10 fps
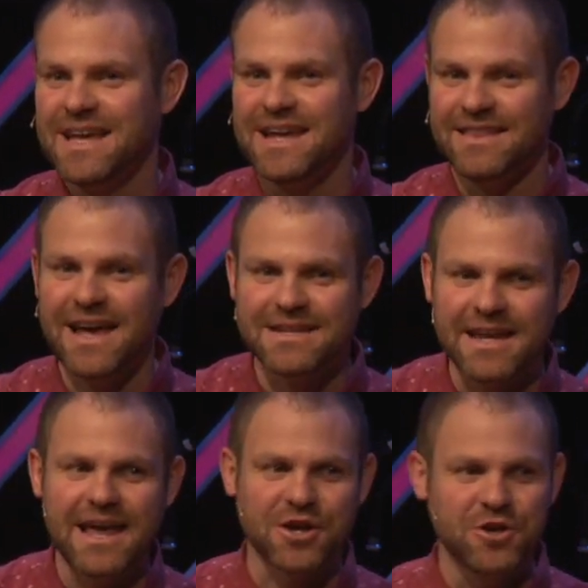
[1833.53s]
And that
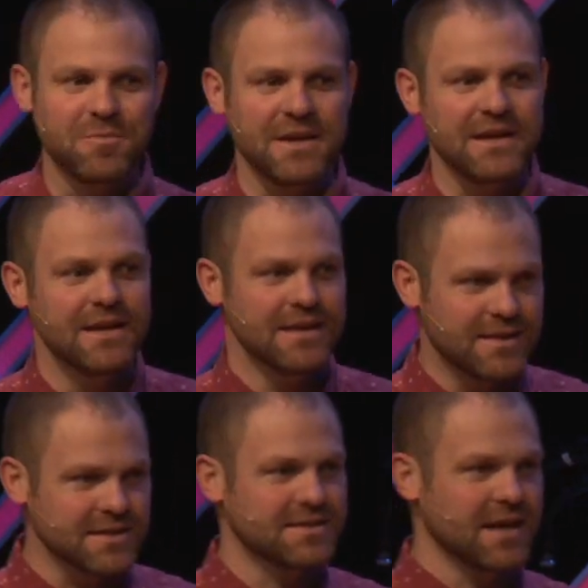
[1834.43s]
day could be
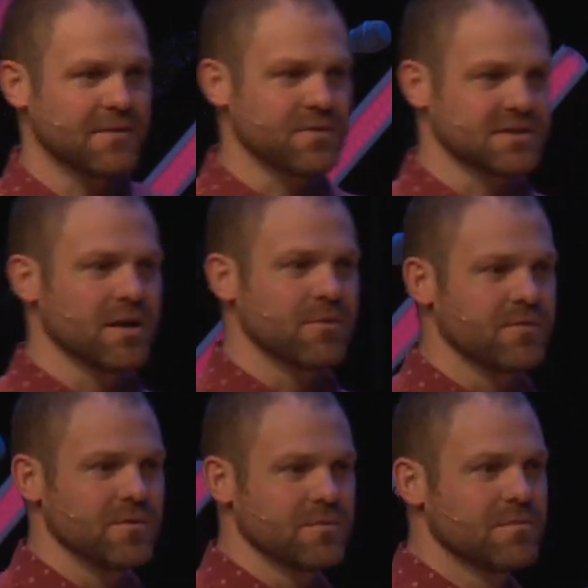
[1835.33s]
this day for some
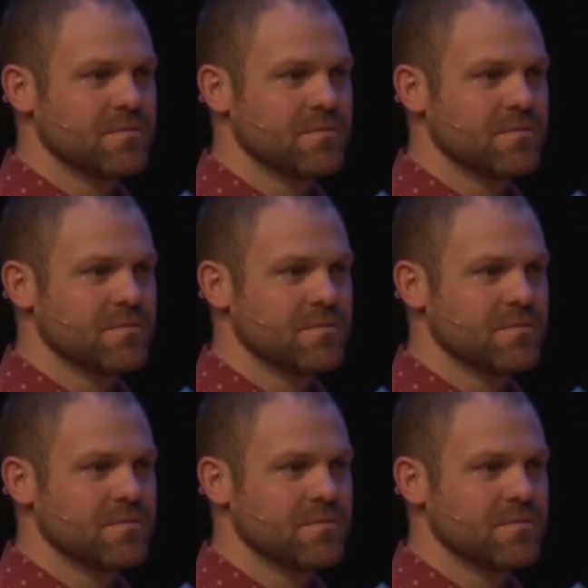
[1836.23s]
of you.